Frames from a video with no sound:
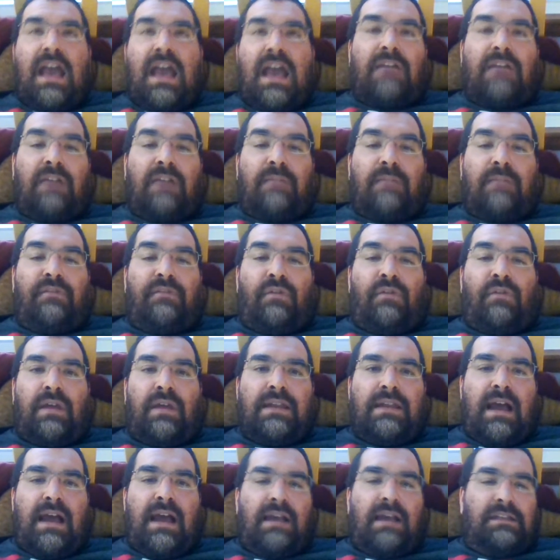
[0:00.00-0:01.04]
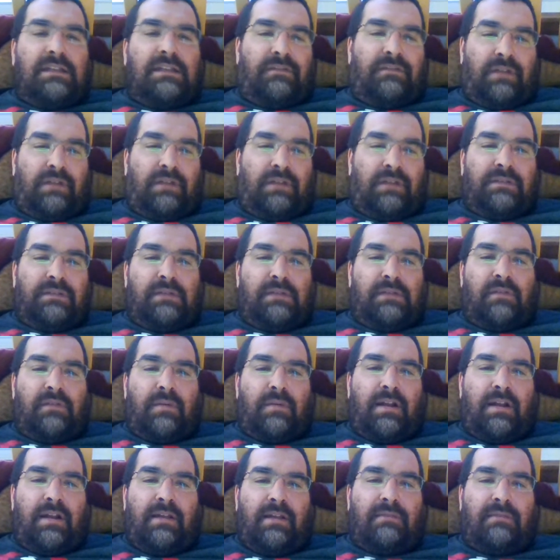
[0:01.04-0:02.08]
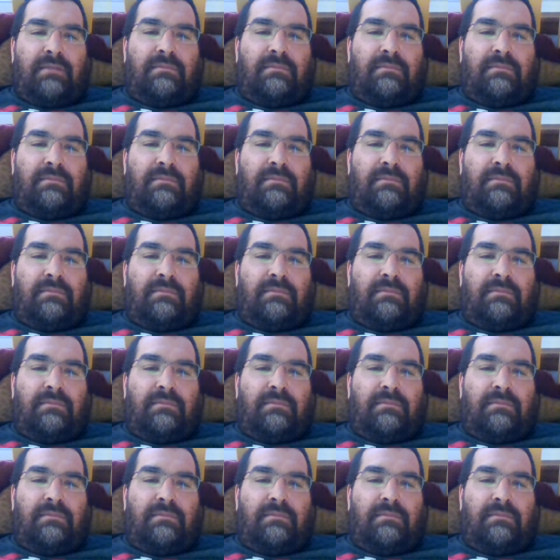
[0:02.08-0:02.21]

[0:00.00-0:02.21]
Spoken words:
And right before he dies, he forgives everybody.